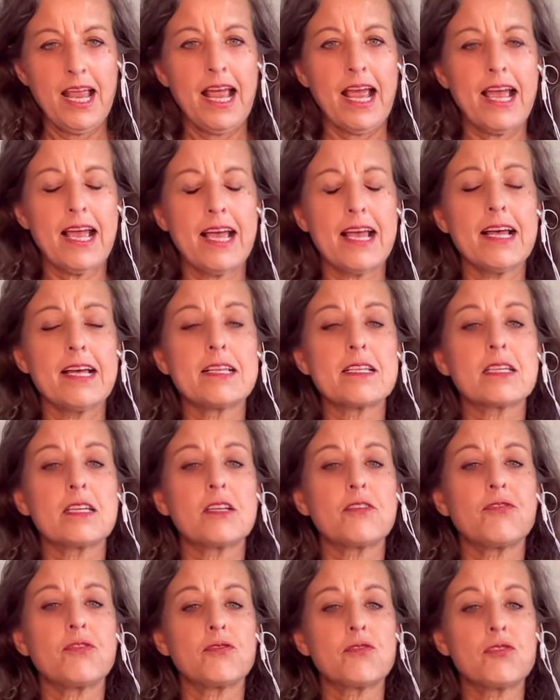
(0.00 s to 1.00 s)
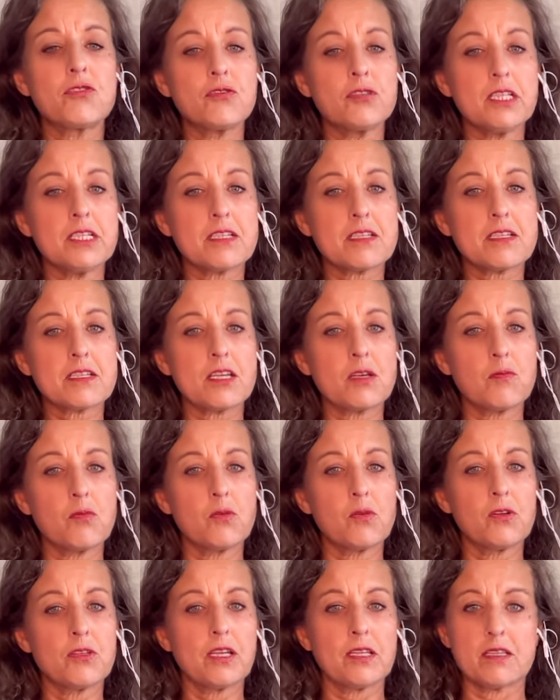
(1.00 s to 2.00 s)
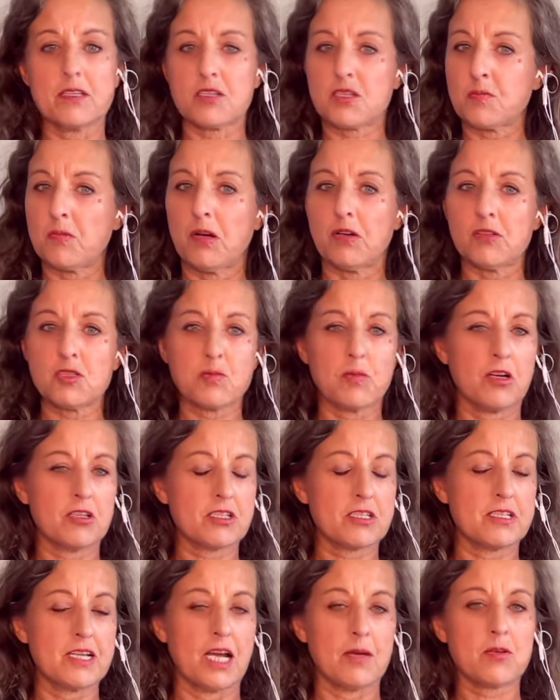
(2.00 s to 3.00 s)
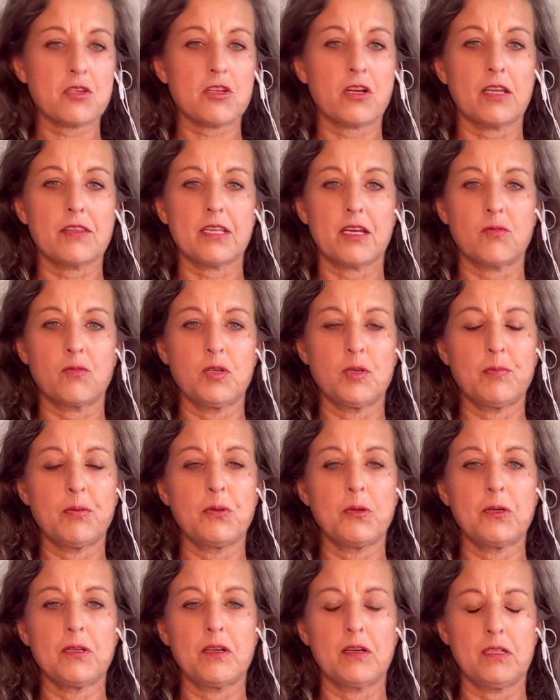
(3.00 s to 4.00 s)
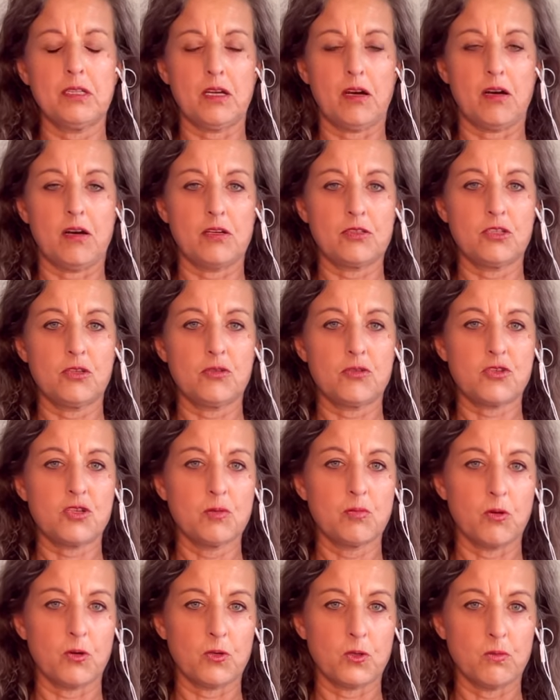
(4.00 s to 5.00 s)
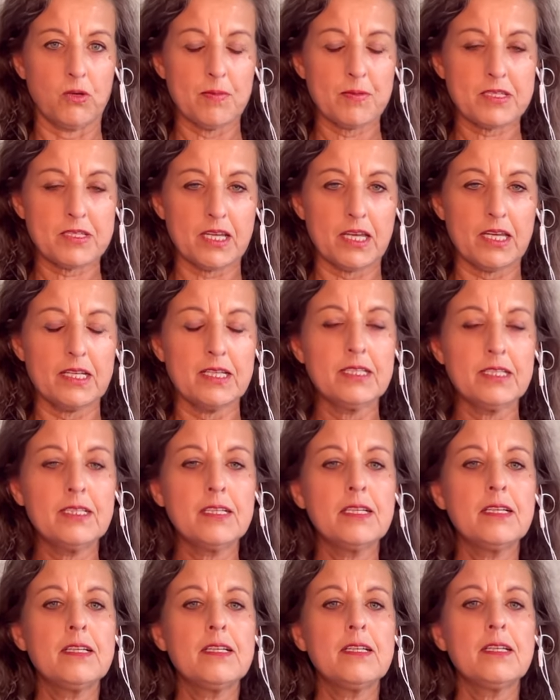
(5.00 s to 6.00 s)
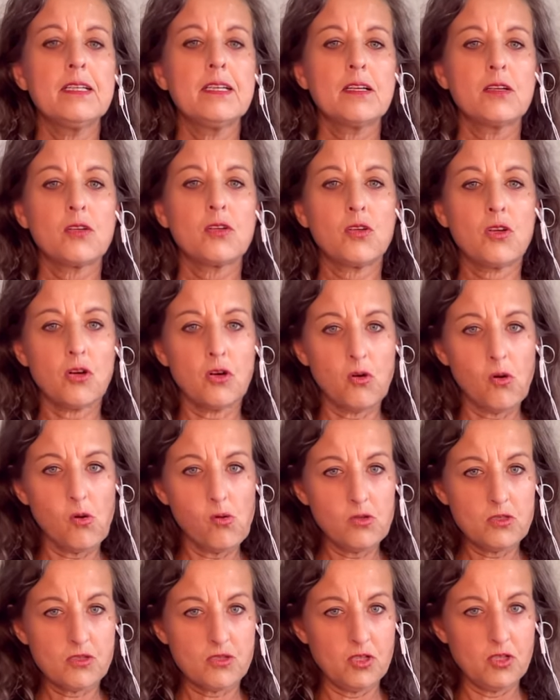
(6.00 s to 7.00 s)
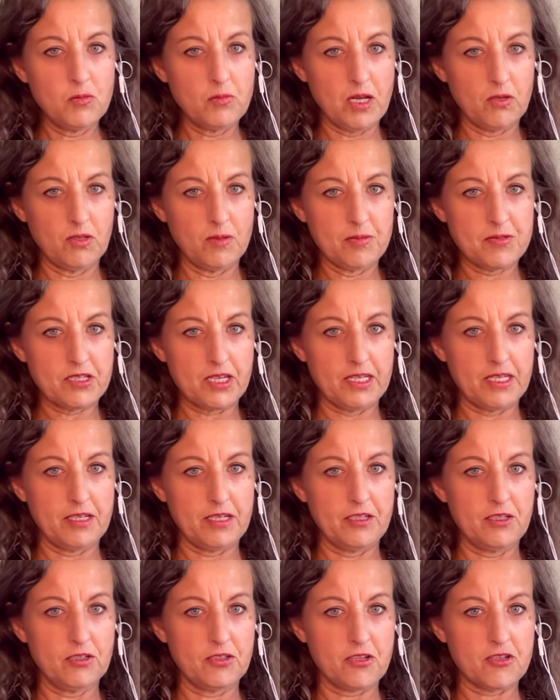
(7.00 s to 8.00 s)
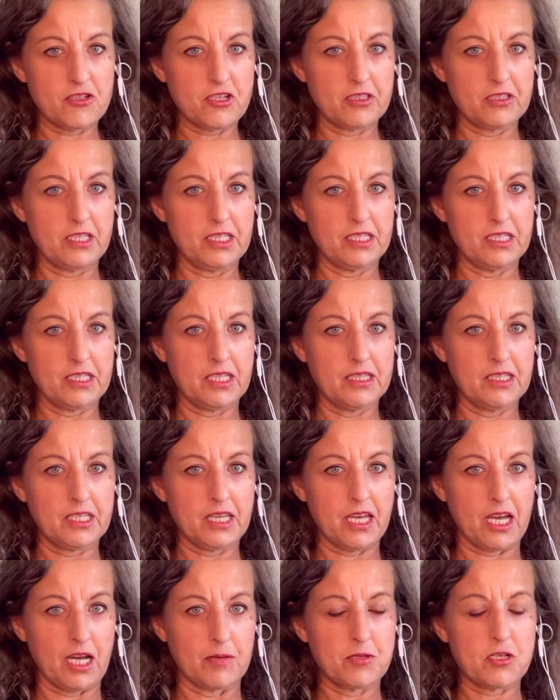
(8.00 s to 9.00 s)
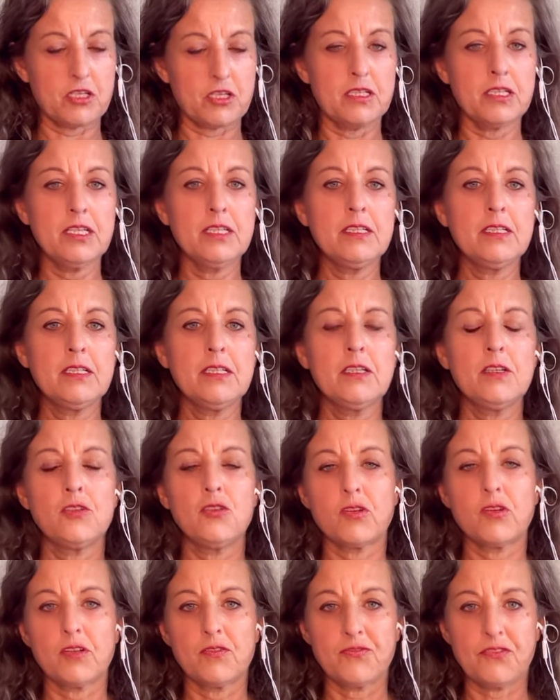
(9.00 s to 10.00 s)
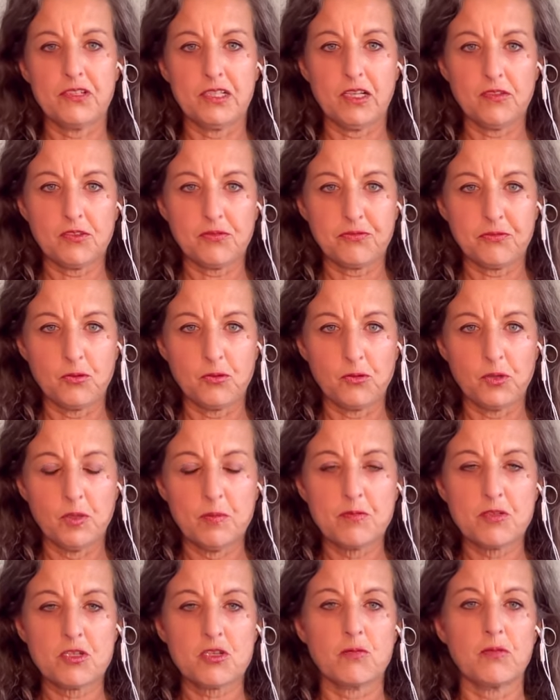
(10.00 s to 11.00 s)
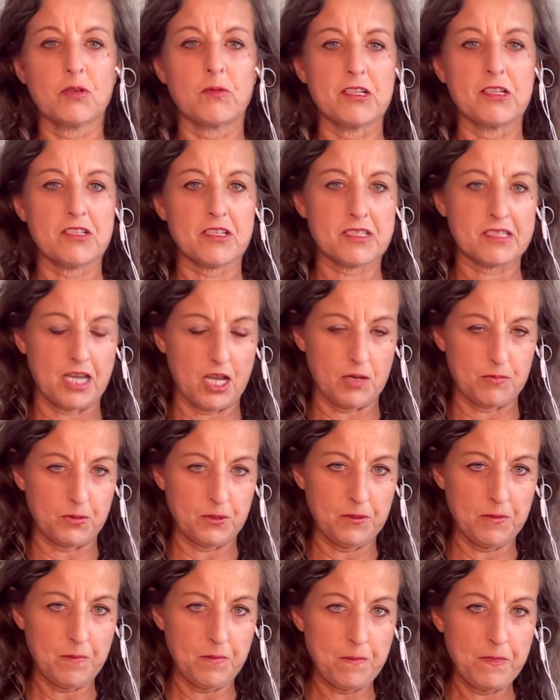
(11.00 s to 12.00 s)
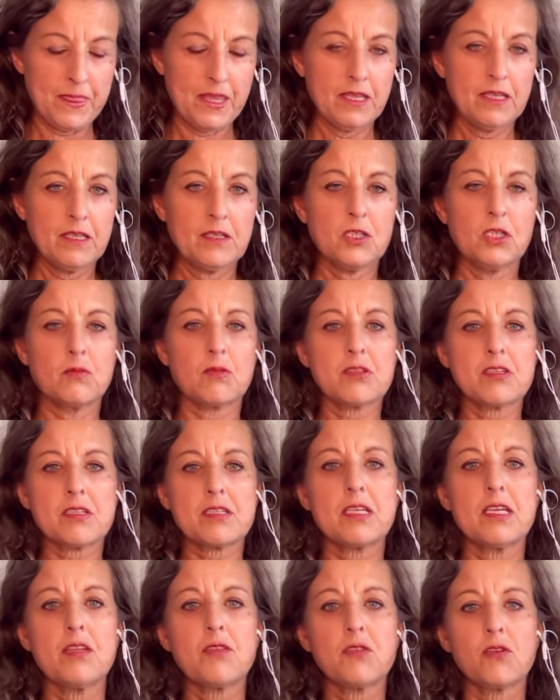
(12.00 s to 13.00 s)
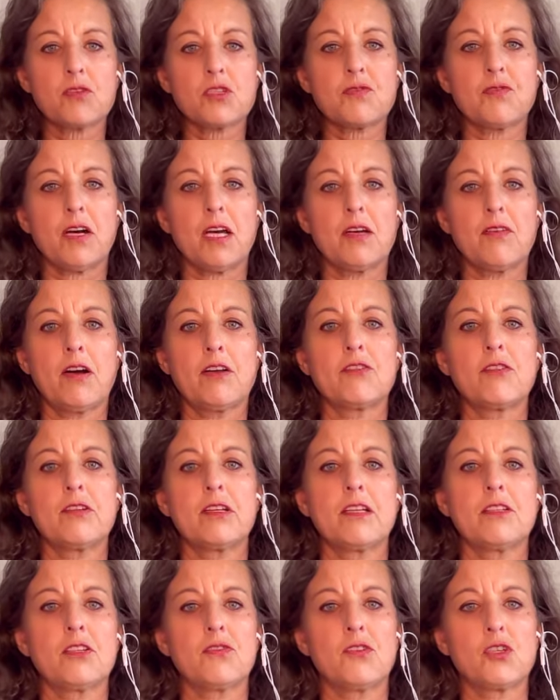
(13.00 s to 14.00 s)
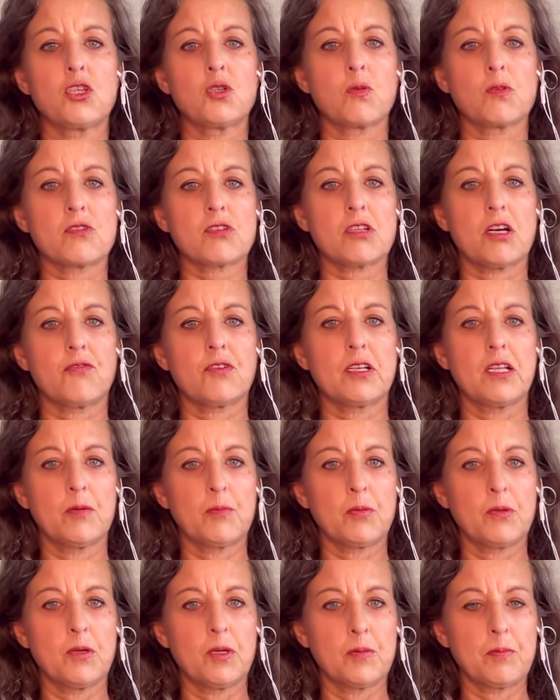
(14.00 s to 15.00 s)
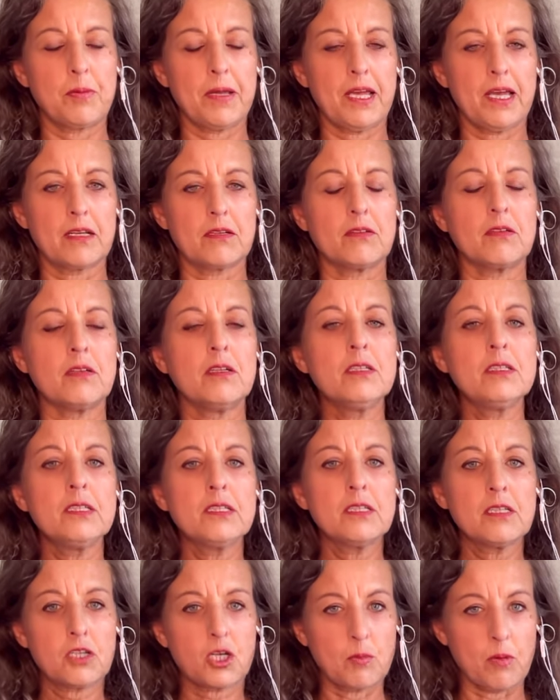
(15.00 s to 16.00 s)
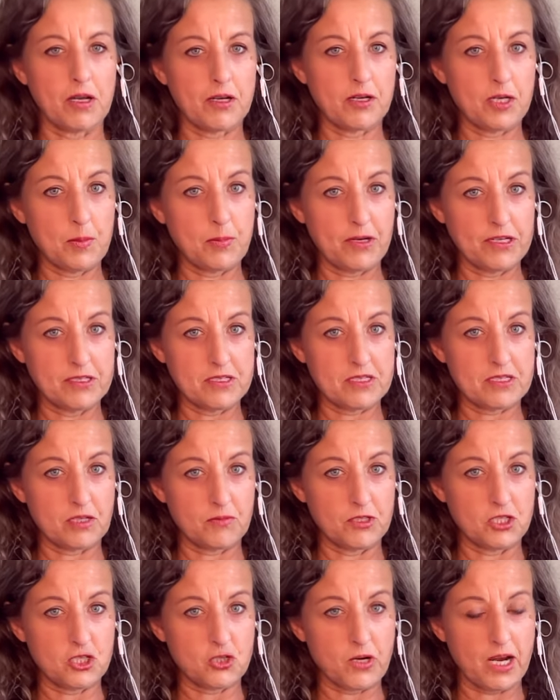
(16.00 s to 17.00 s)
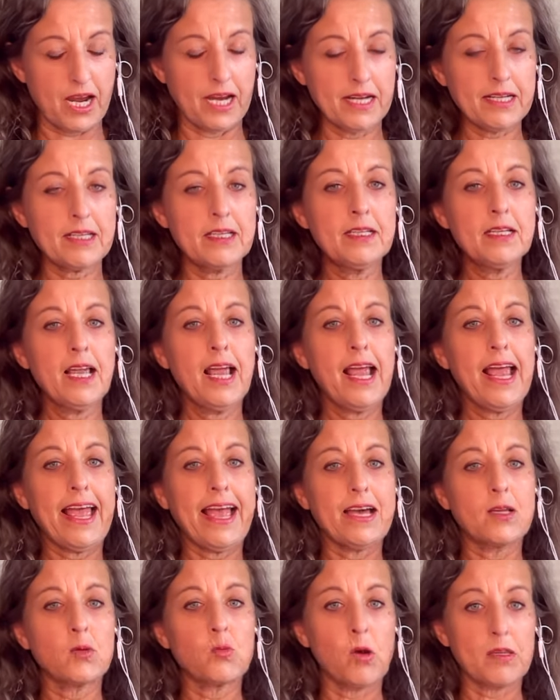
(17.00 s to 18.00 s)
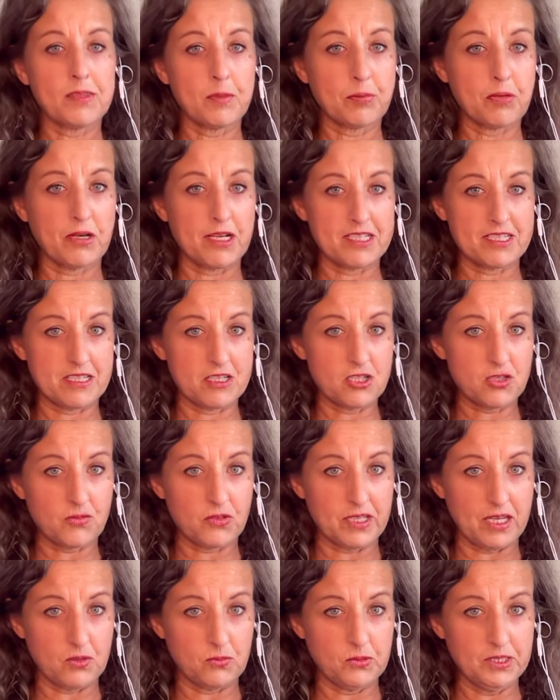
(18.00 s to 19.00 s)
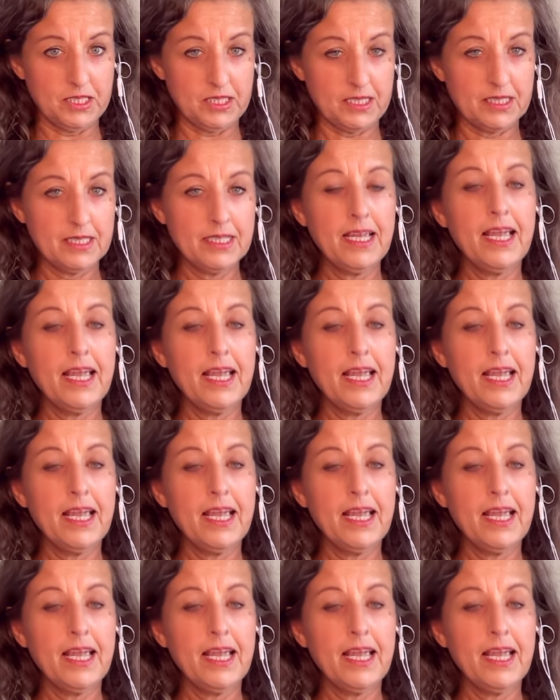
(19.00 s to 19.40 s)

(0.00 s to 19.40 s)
And if you do need to see more than the small snapshot that we put on YouTube or the website, go to my website here. There's a link in the caption. You can fill out the form to request a sample. You will see those 500 individual softwood lumber and panel commodity prices that we track and what the price is for that week.